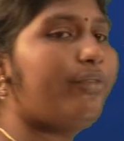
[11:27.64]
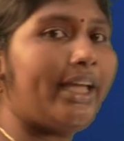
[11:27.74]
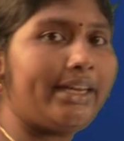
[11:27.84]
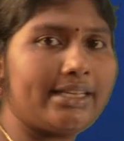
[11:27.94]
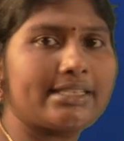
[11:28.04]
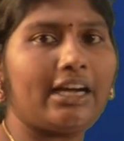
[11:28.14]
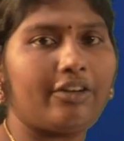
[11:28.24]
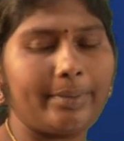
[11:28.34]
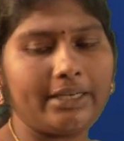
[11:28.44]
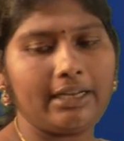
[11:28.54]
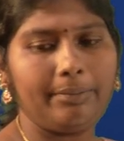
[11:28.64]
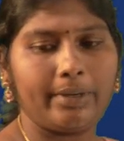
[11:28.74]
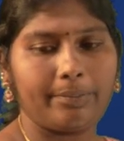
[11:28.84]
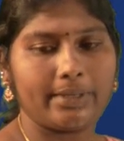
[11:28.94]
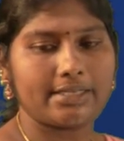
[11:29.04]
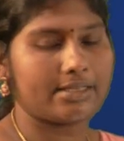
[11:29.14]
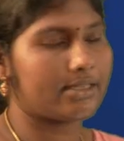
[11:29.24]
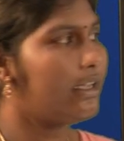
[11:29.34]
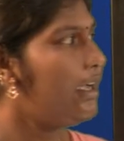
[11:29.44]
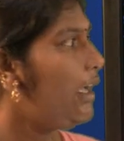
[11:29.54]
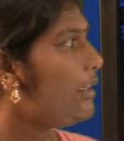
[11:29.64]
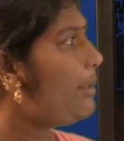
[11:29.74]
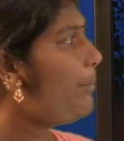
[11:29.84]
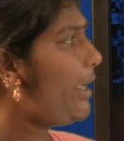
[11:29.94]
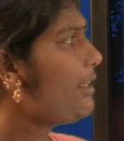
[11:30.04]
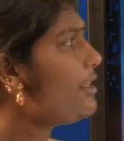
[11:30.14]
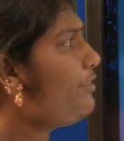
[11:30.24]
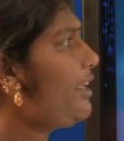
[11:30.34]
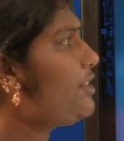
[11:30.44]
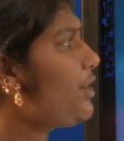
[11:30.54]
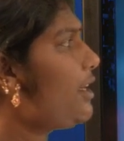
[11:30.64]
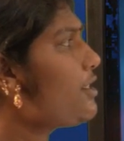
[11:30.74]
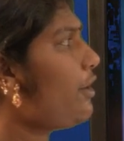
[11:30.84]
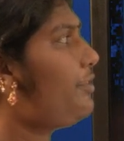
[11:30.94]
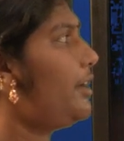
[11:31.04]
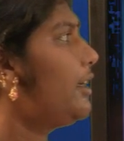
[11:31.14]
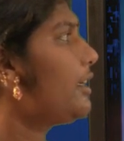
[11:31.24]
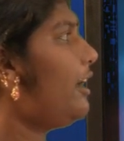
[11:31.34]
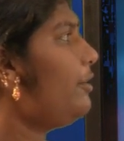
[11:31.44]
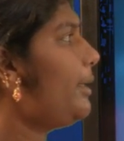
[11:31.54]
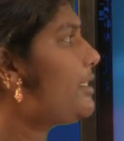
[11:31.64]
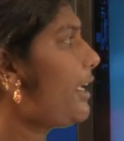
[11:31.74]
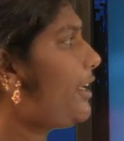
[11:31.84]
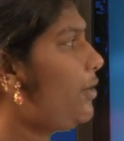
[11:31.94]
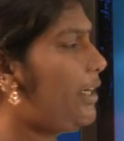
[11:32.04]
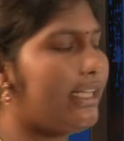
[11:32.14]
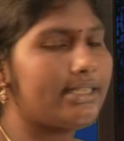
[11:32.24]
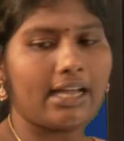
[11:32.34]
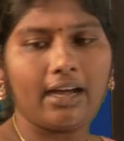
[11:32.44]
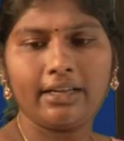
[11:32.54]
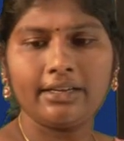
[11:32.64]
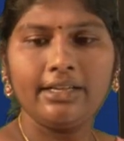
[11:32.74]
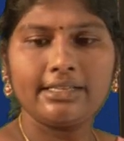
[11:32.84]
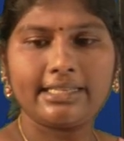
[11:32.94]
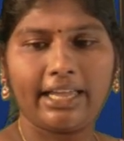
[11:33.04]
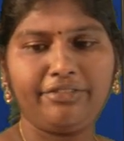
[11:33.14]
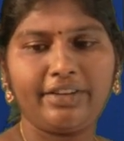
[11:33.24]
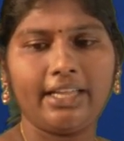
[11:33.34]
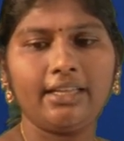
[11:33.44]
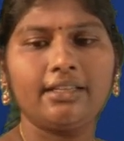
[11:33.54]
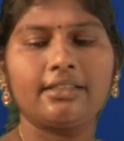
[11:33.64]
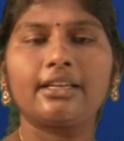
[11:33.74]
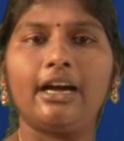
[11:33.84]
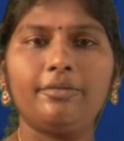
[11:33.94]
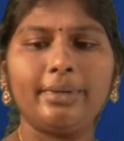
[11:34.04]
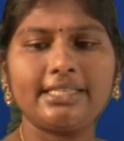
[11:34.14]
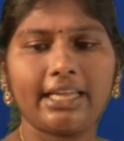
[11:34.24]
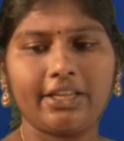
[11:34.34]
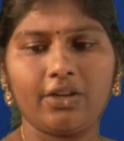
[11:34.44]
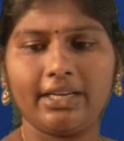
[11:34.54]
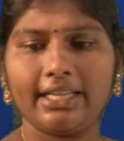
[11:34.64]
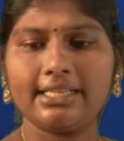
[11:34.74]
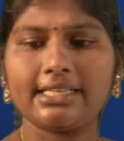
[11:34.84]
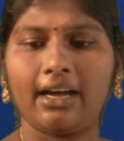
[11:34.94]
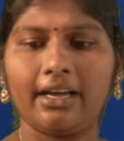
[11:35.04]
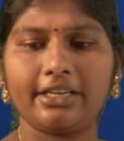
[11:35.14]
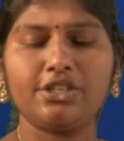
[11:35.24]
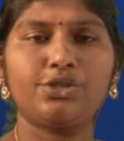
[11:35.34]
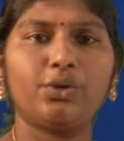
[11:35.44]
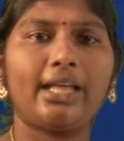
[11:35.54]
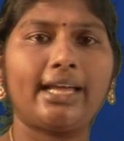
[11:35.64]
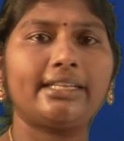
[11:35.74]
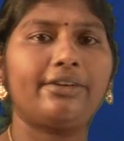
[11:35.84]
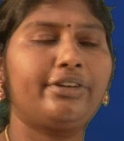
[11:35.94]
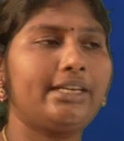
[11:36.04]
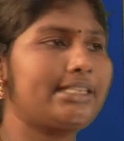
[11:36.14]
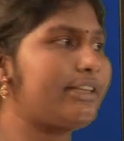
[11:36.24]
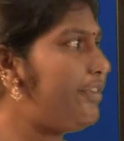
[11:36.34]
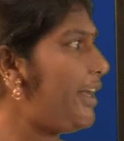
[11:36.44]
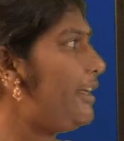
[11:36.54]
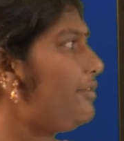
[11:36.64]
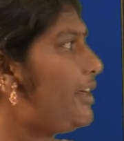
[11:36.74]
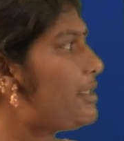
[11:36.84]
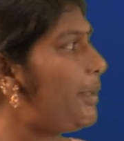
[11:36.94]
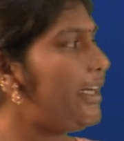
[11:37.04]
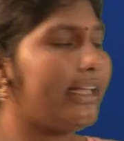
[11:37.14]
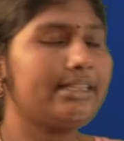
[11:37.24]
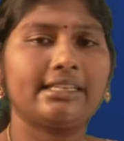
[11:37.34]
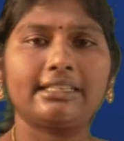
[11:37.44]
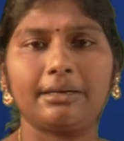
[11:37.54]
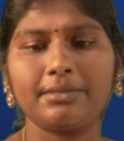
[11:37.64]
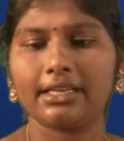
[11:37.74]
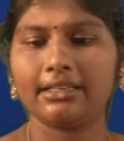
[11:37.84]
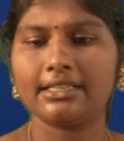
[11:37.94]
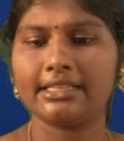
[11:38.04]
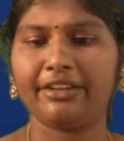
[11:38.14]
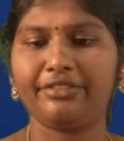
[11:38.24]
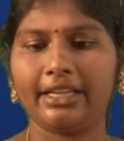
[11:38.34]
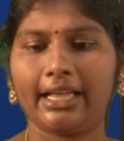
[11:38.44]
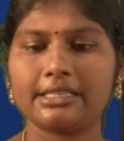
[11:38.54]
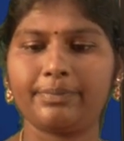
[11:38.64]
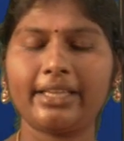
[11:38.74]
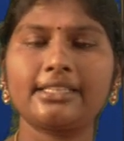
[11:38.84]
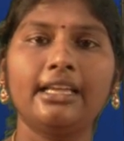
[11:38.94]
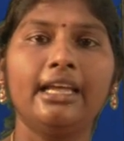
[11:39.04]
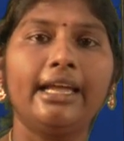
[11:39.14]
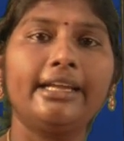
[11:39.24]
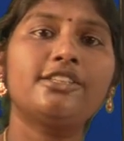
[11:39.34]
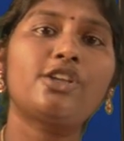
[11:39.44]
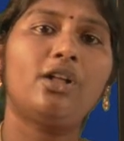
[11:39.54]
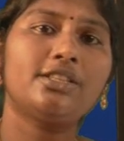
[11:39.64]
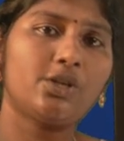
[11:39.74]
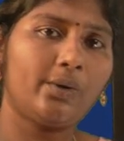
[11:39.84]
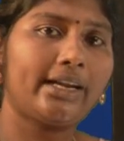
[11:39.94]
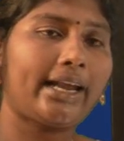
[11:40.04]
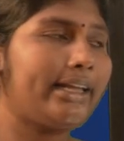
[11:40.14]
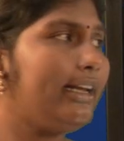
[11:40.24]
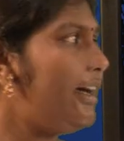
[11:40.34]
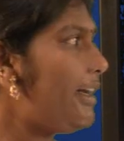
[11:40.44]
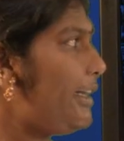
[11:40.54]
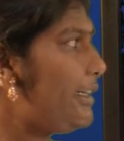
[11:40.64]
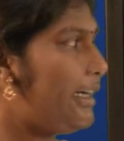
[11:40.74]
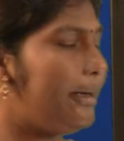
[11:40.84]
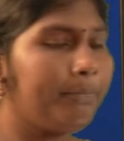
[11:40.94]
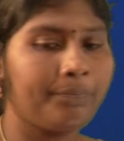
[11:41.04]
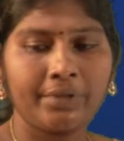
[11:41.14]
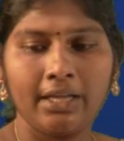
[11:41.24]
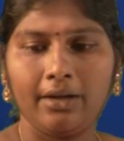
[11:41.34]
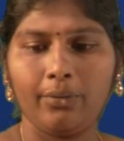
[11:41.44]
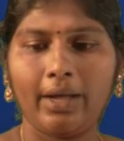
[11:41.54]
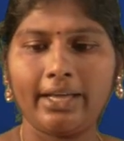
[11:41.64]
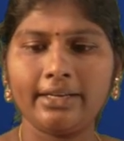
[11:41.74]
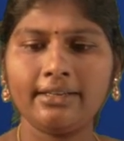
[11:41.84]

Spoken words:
various governmental purposes. The major features of government securities are safety. The government securities are issued at risk-free investment, hence it comes under safety aspects. It is also a regular income, wherein